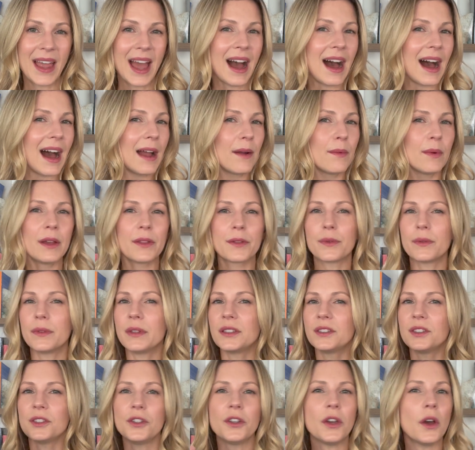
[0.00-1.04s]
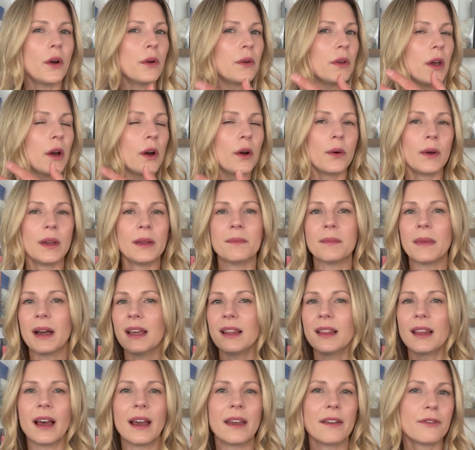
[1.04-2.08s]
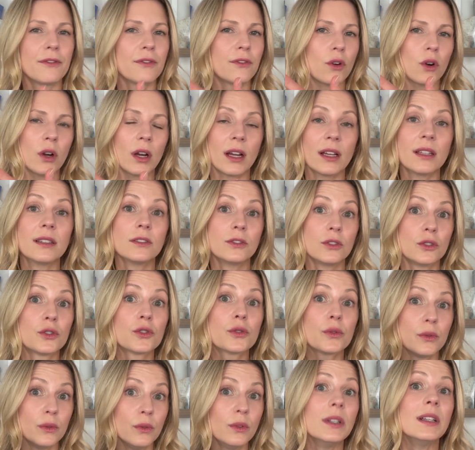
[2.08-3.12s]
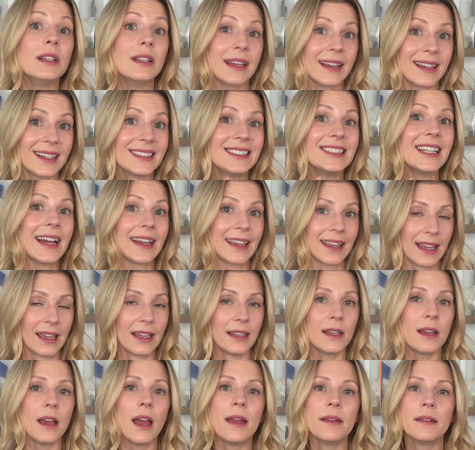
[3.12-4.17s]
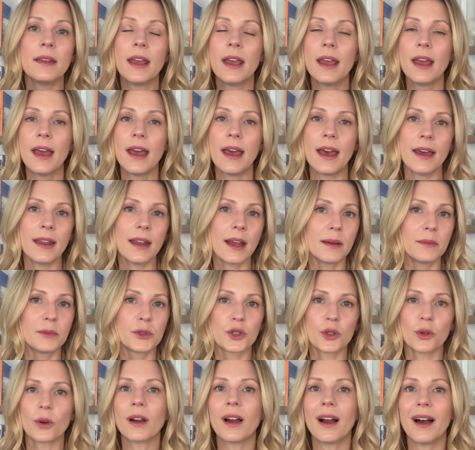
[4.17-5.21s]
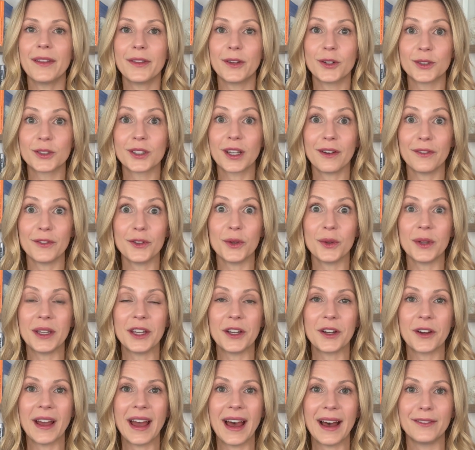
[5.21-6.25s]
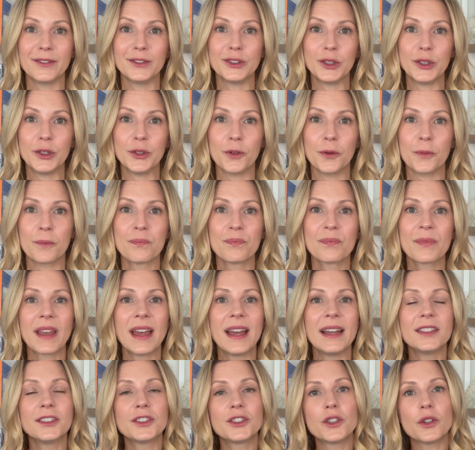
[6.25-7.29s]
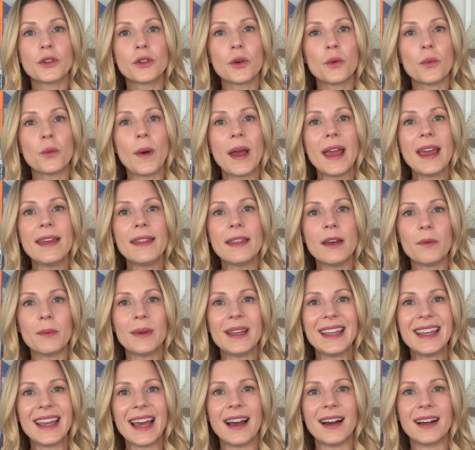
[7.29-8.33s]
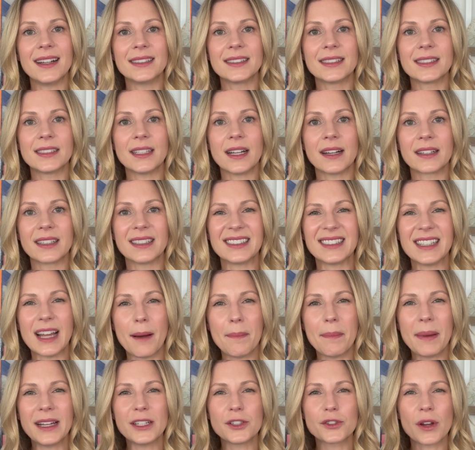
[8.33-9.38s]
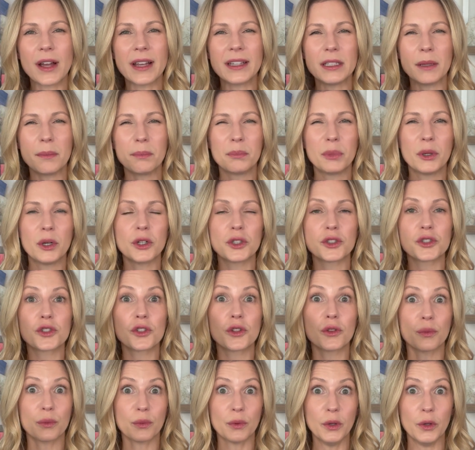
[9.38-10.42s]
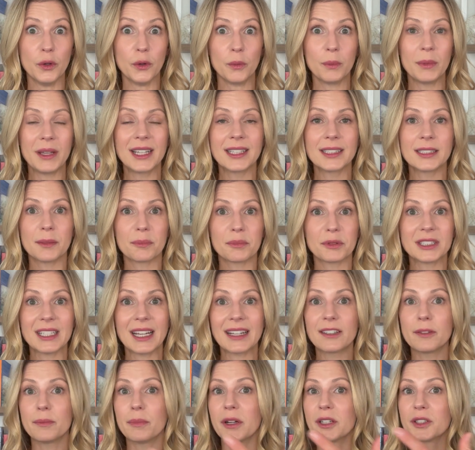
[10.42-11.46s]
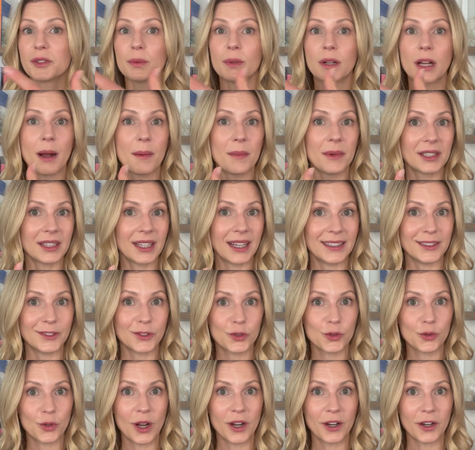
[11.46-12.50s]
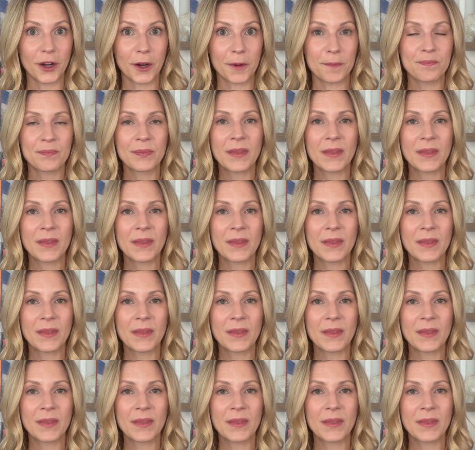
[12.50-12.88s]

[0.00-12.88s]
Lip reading: I went through this yo-yo in my life for truly like a decade. And I'm sure others of you here have too. And so the way that we get unstuck is not by trying to push through, because the protective parts will come online stronger.